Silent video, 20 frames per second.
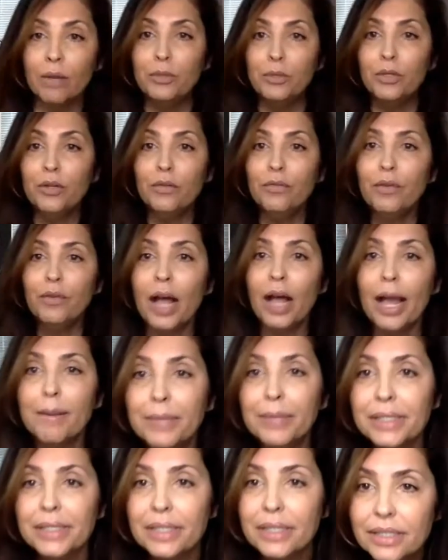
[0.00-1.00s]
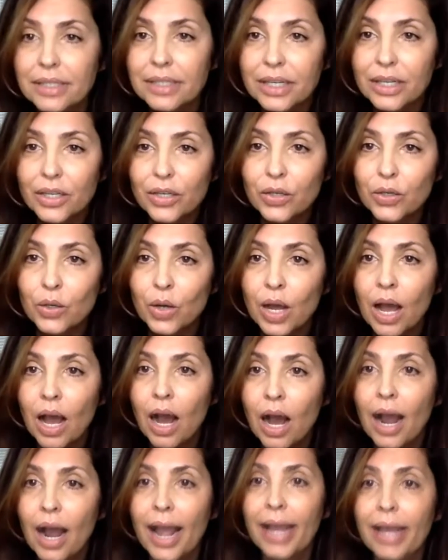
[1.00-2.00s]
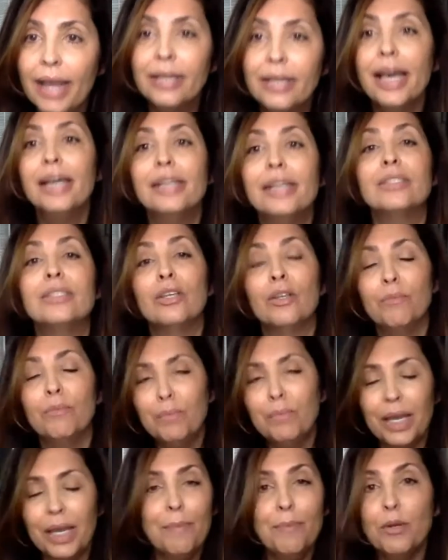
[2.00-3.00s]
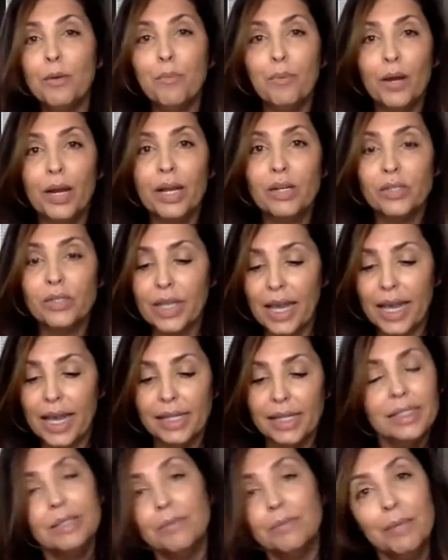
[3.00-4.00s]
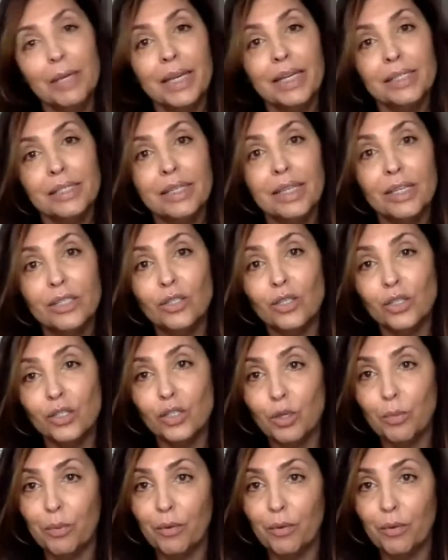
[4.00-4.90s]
beautiful, I must continue. Yes, keep your Pringles cans because these are super